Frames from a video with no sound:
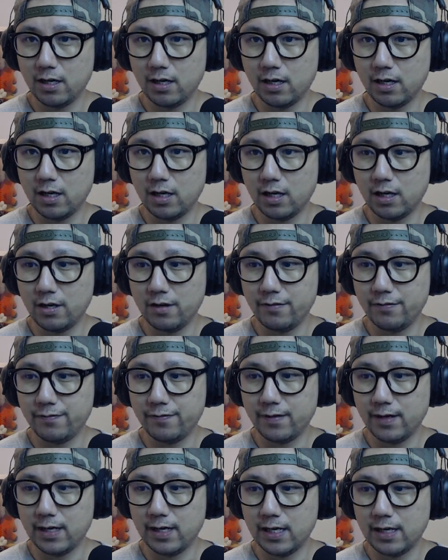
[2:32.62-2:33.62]
of
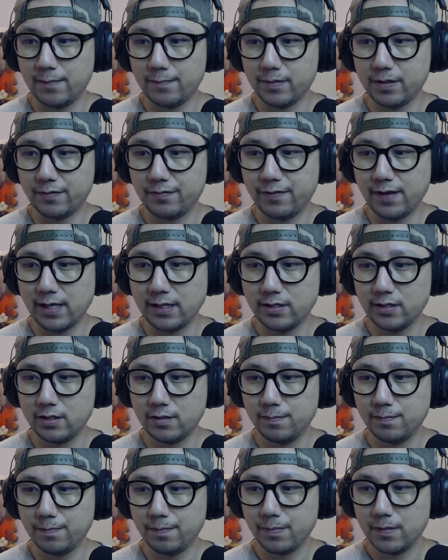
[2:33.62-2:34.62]
um, the
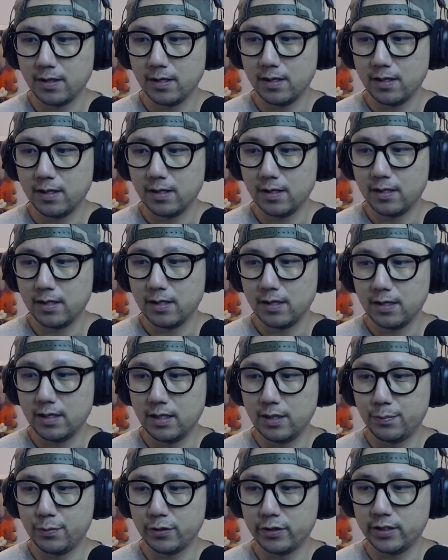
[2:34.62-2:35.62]
Phantom
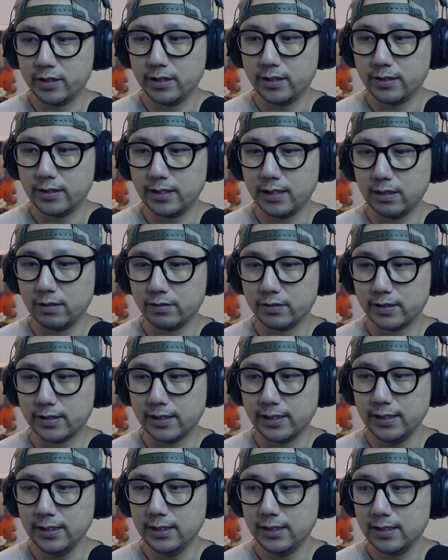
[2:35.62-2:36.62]
Liberty
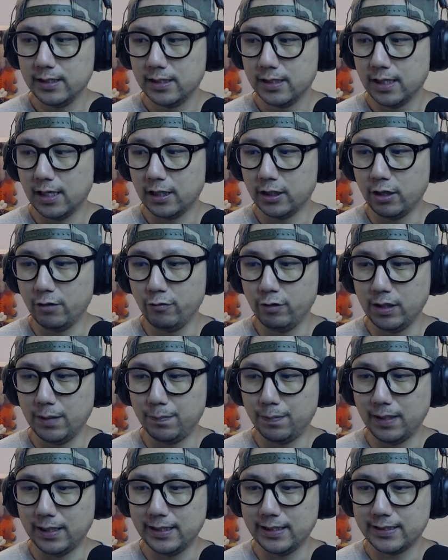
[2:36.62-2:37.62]
DLC. I don't really
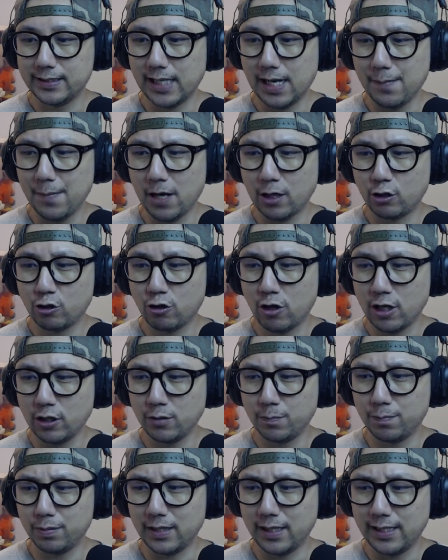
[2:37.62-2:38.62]
play this game. I tried to
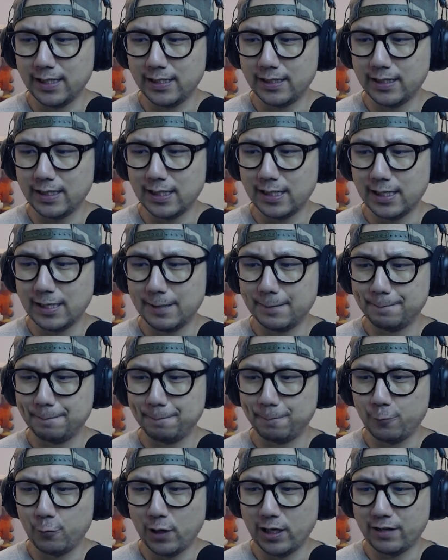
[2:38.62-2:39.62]
play it um,
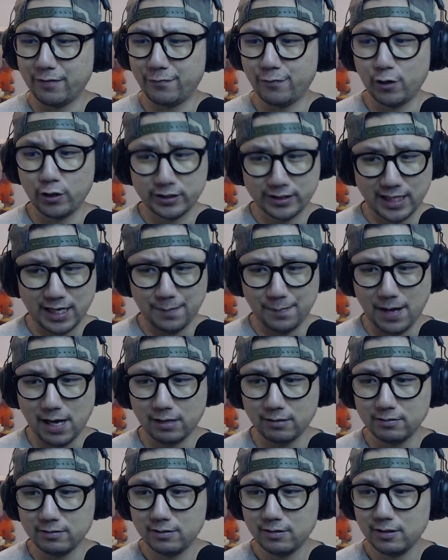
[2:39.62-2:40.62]
when it first came
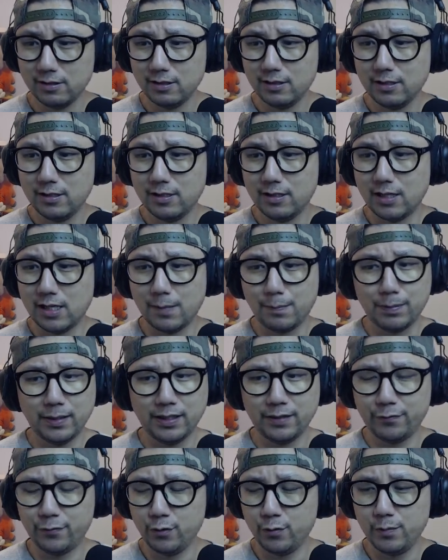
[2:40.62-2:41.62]
out. I played
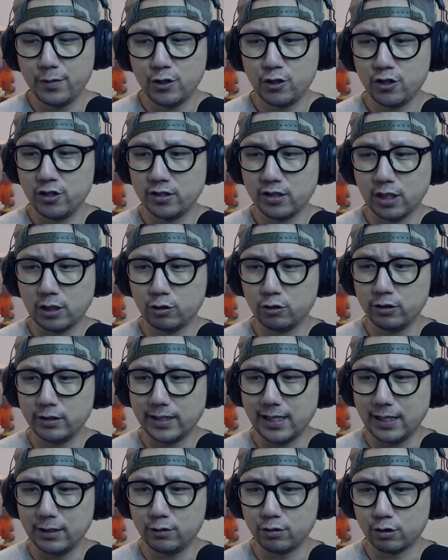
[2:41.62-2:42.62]
a few missions. I couldn't
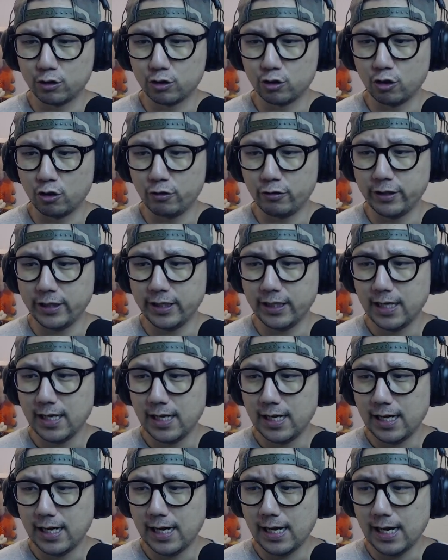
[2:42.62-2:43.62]
get into the story.
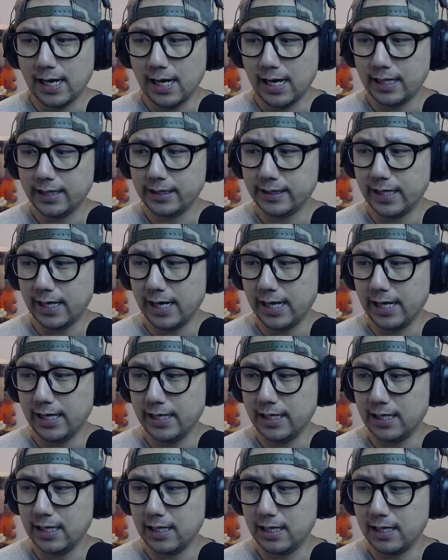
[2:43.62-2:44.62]
And then